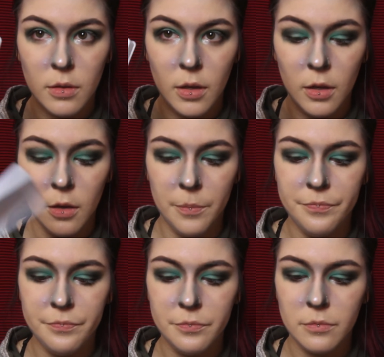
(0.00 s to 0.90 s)

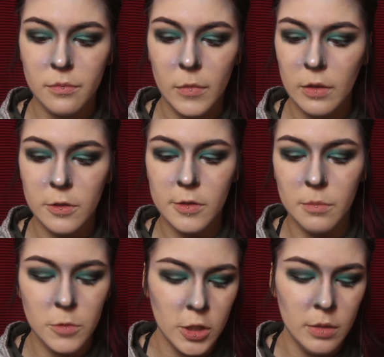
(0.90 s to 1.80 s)
and just
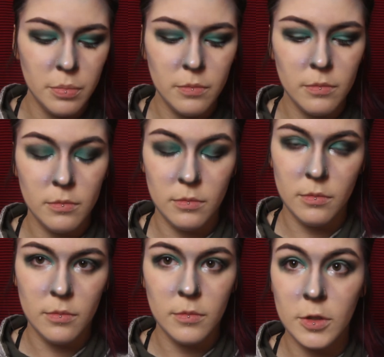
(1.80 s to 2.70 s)
some
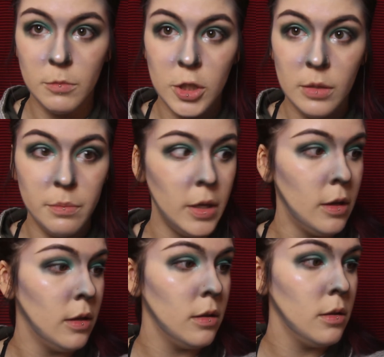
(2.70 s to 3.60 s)
cheap
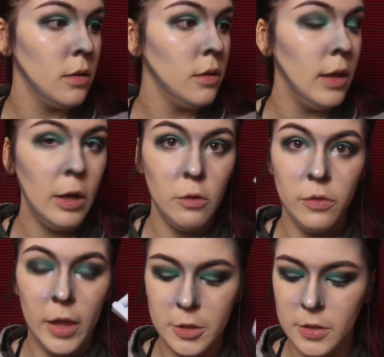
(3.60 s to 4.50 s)
elf
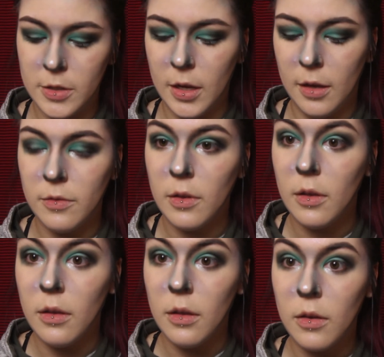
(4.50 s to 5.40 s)
lashes that I have.
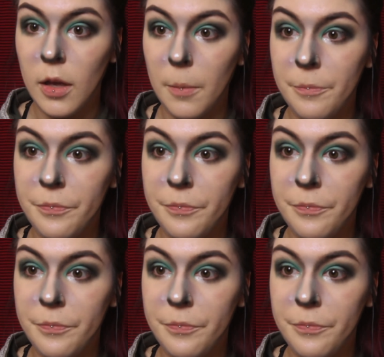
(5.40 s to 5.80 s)
Okay.